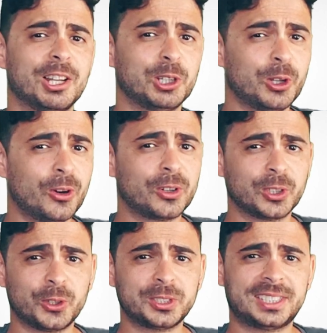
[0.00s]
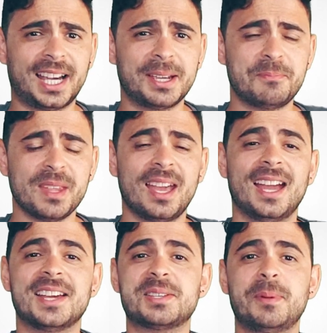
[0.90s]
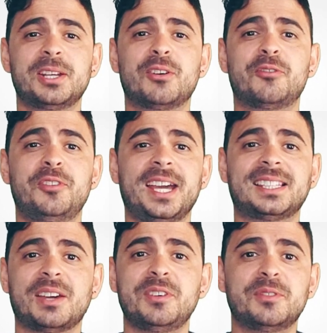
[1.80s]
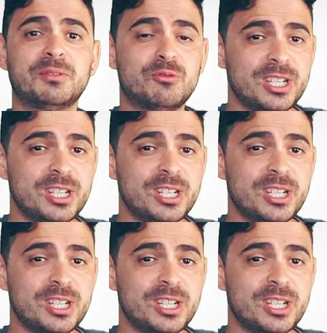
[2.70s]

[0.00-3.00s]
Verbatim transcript: a long time. As a matter of fact, I've even